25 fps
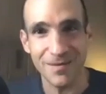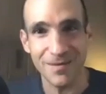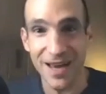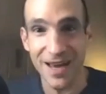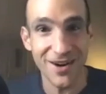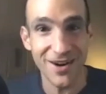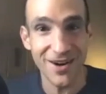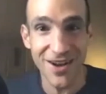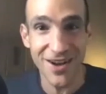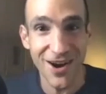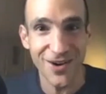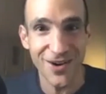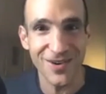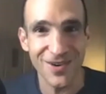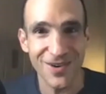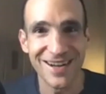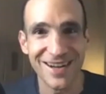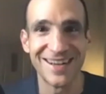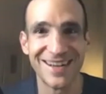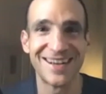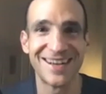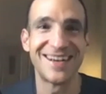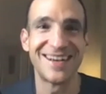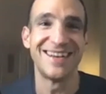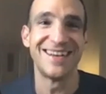I don't know.
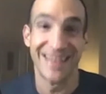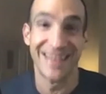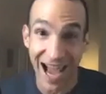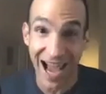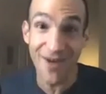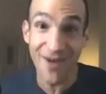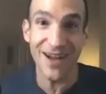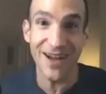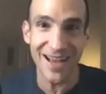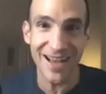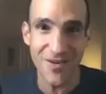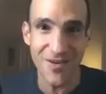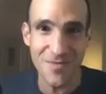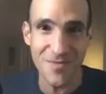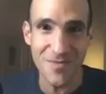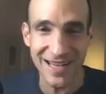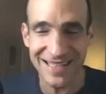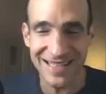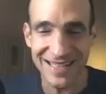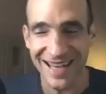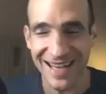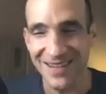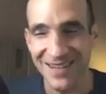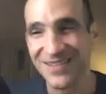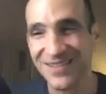Now I have a
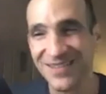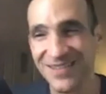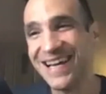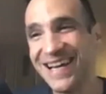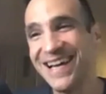bedtime.